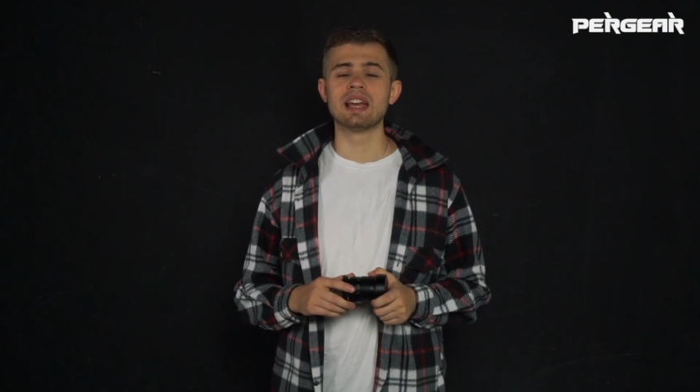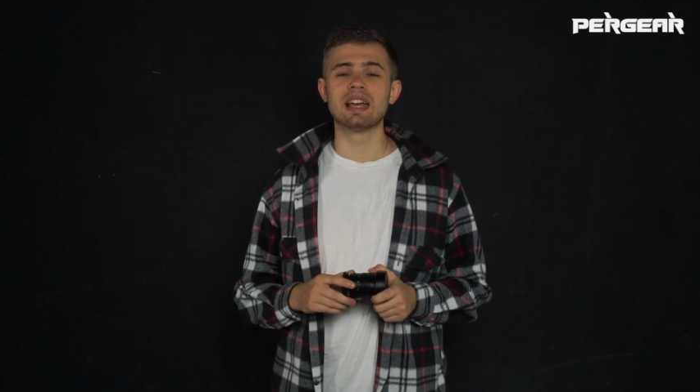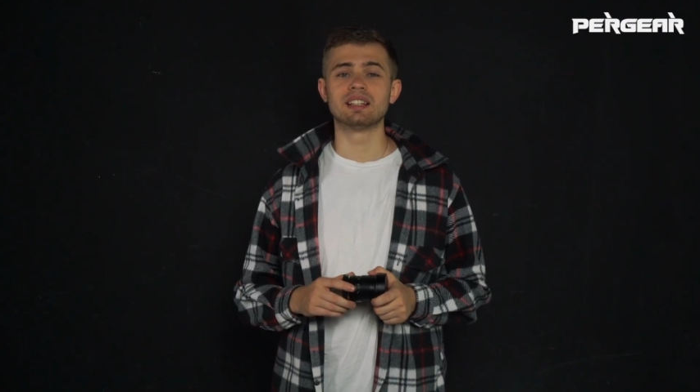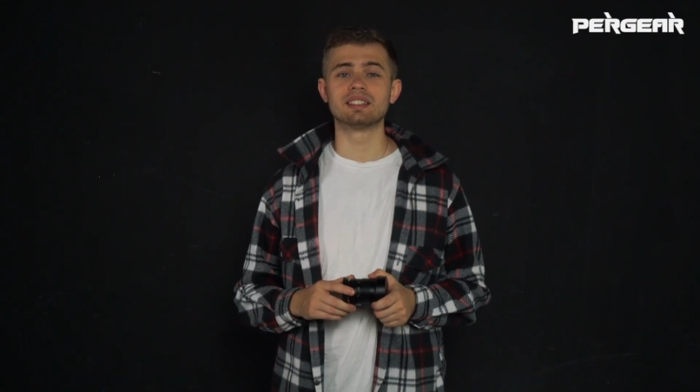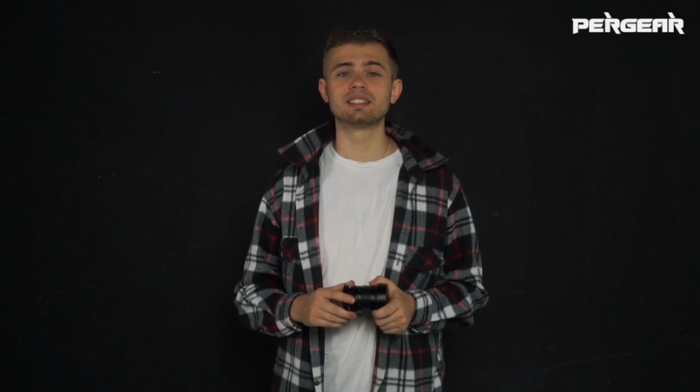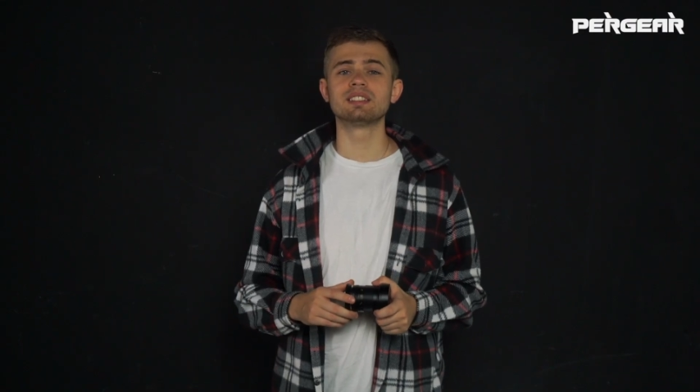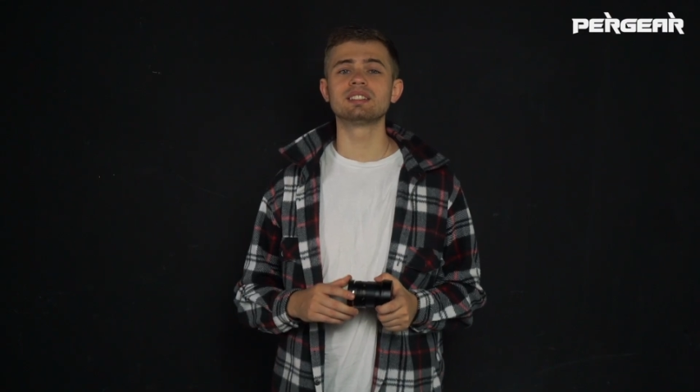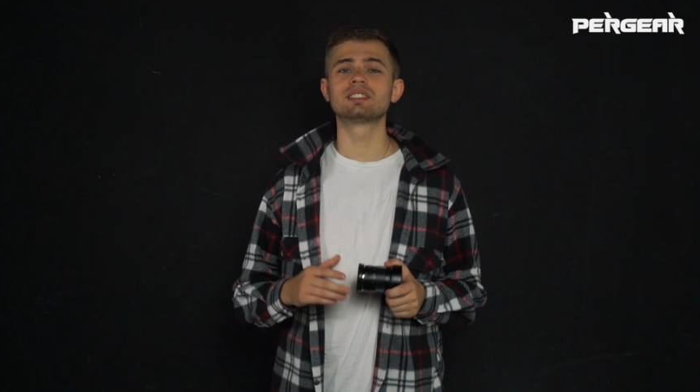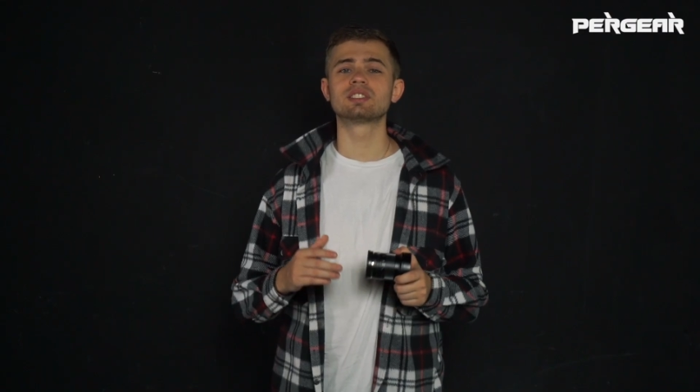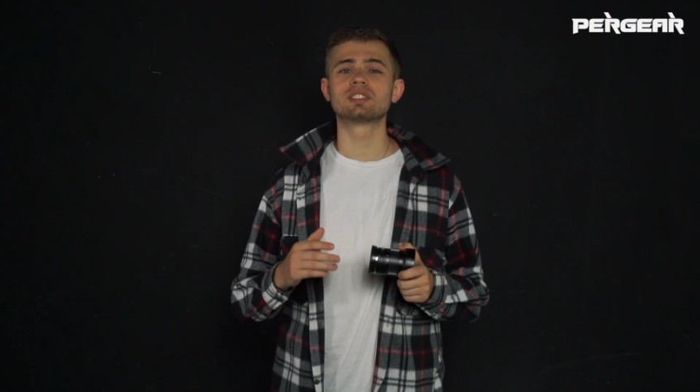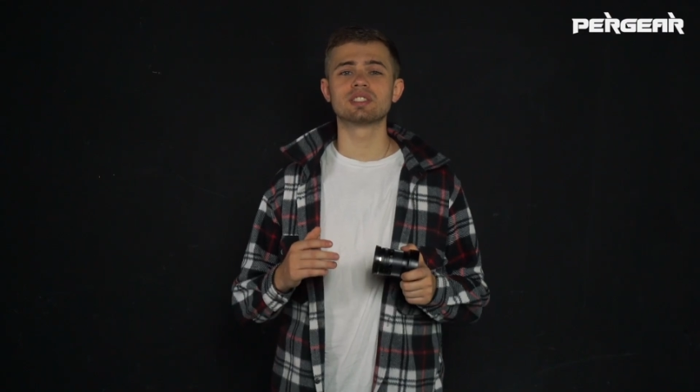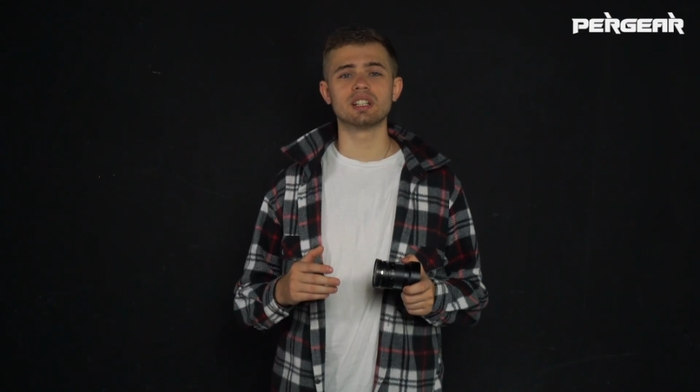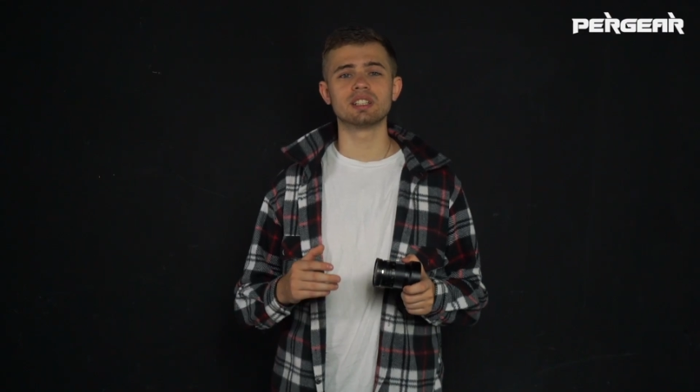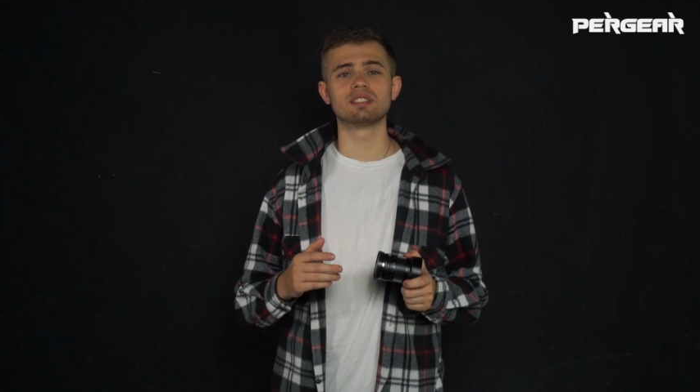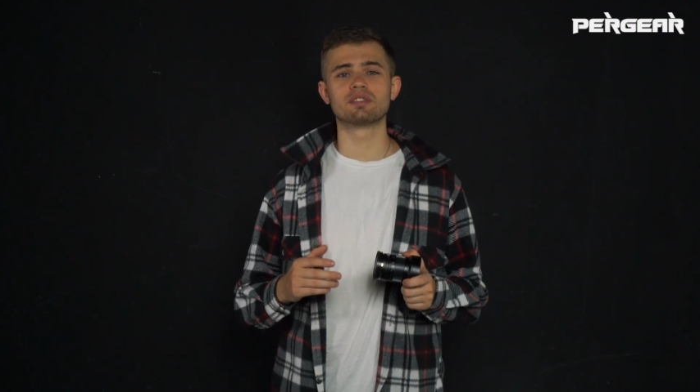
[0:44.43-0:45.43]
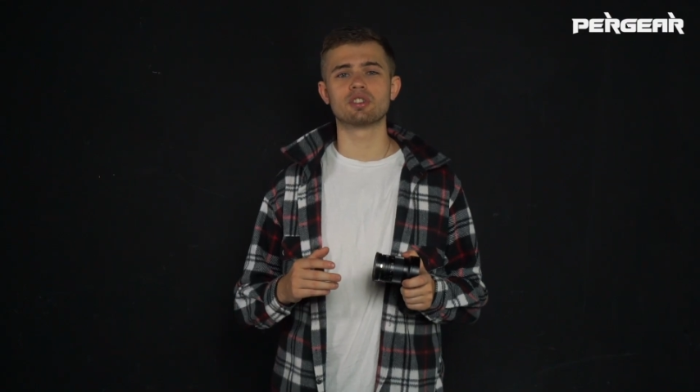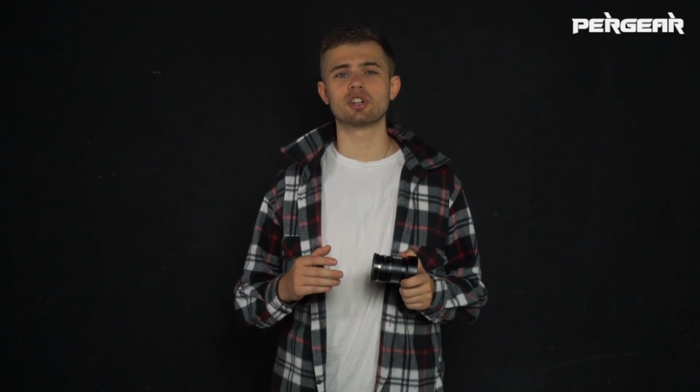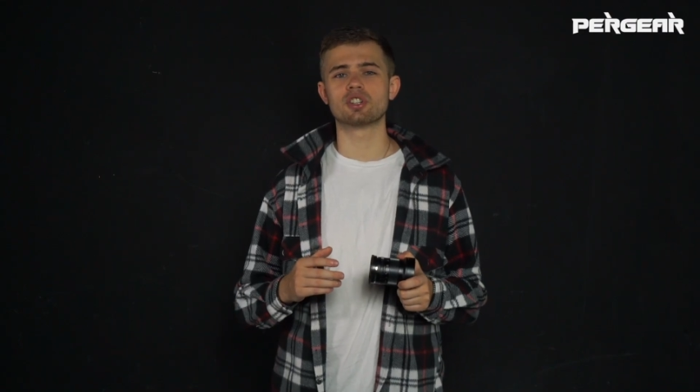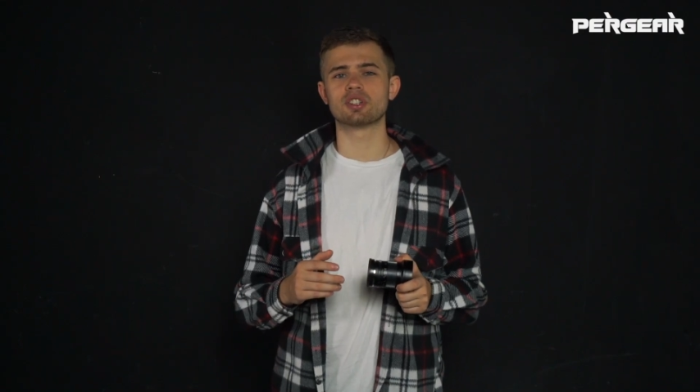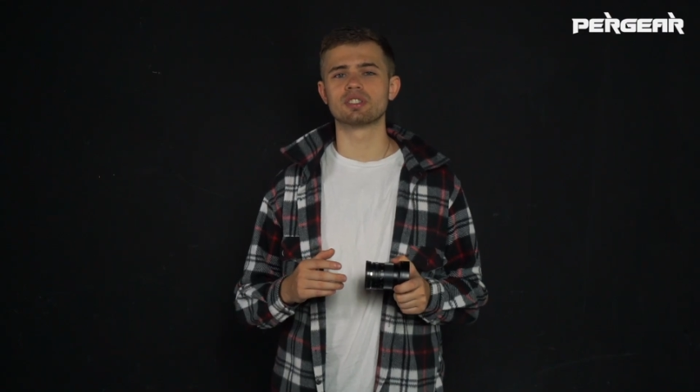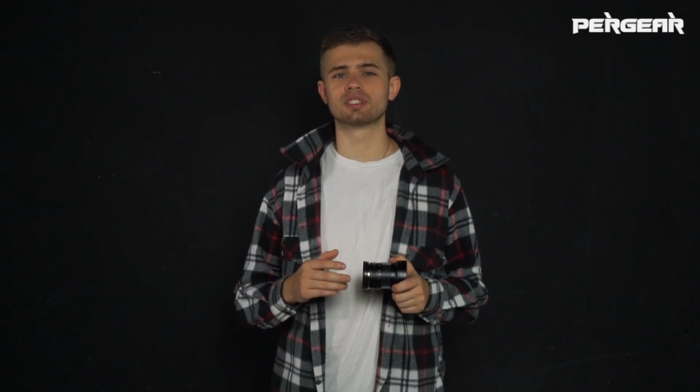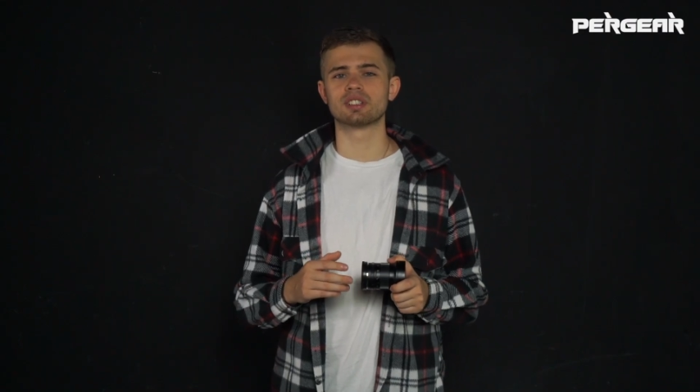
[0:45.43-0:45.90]
and since Sony
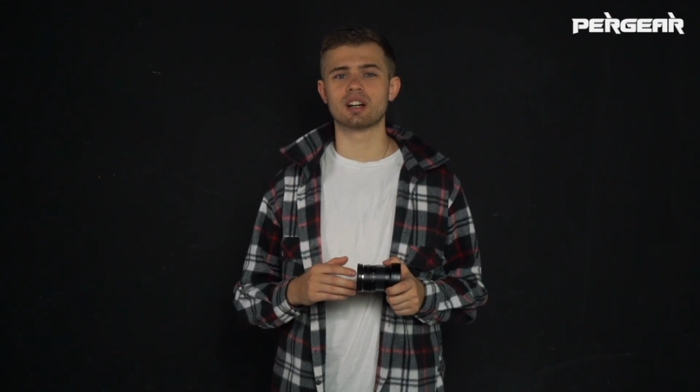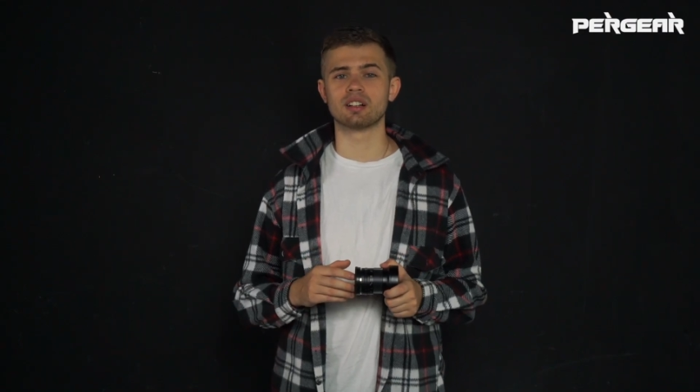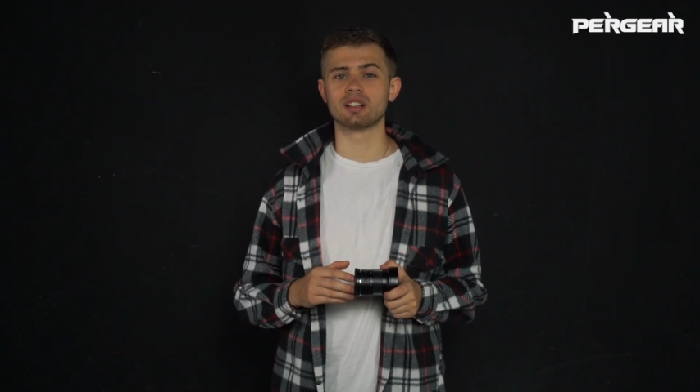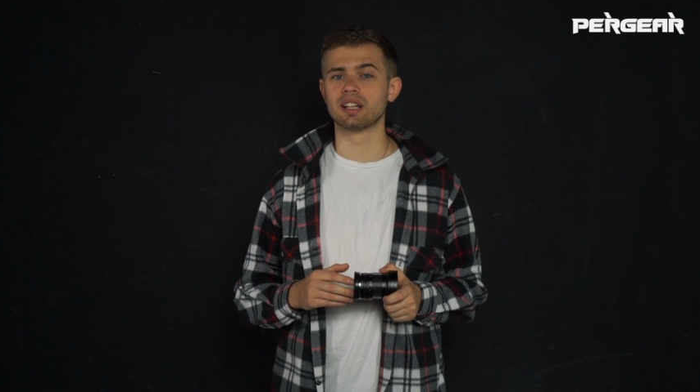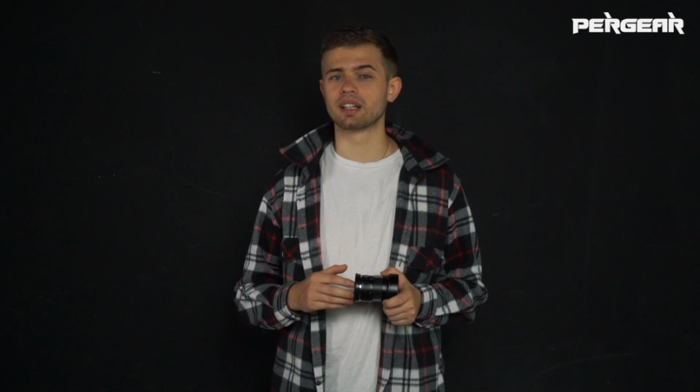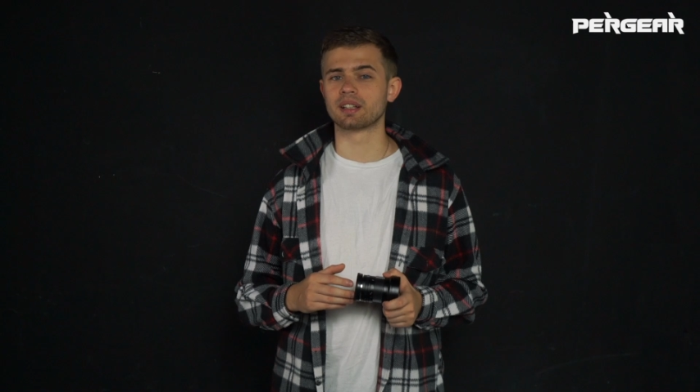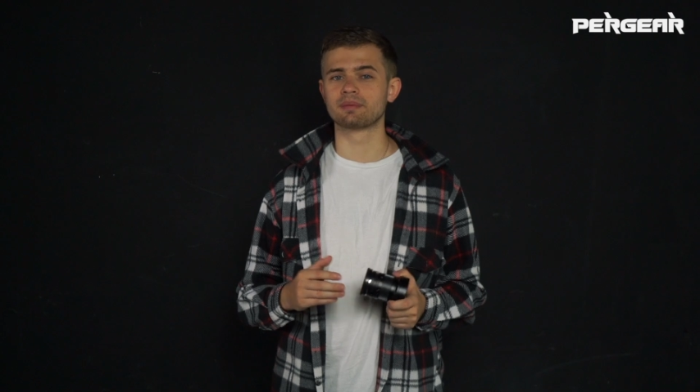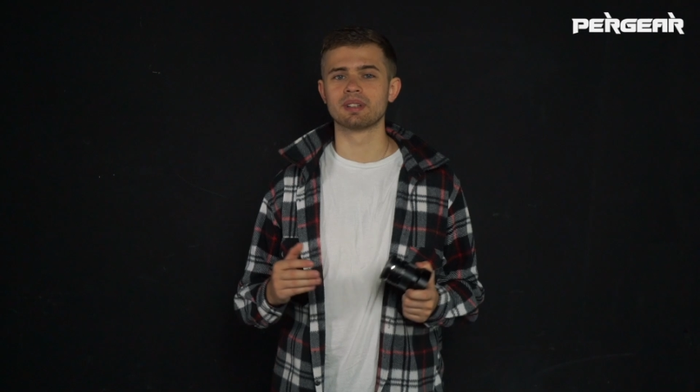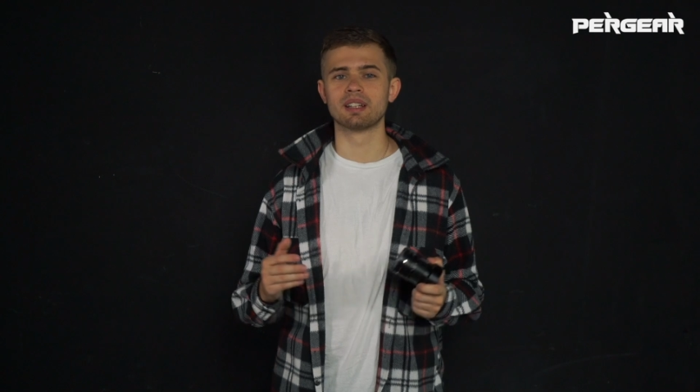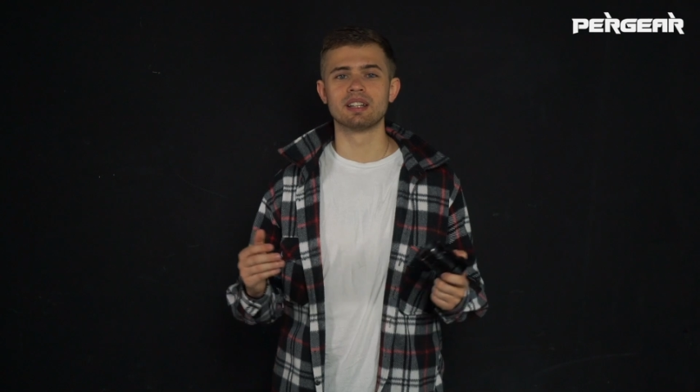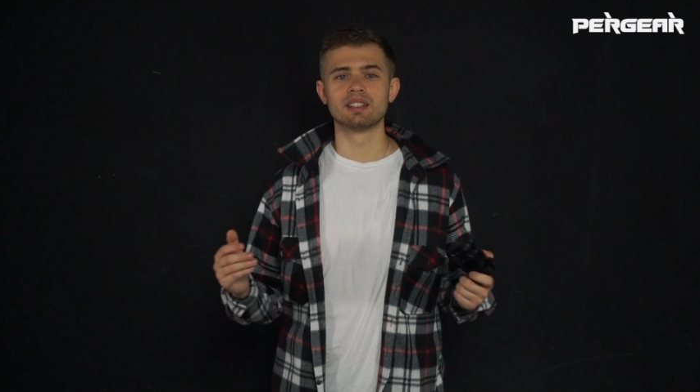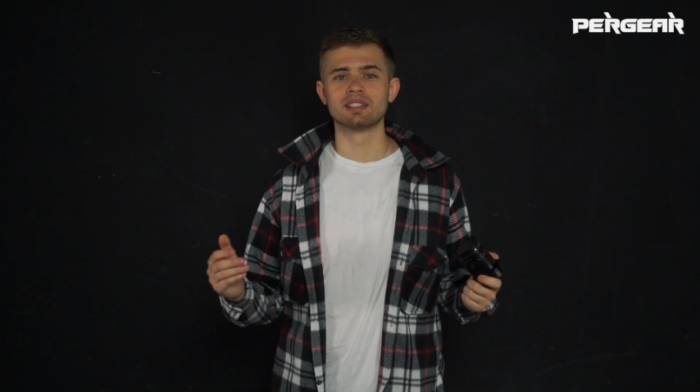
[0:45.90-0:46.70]
versions are like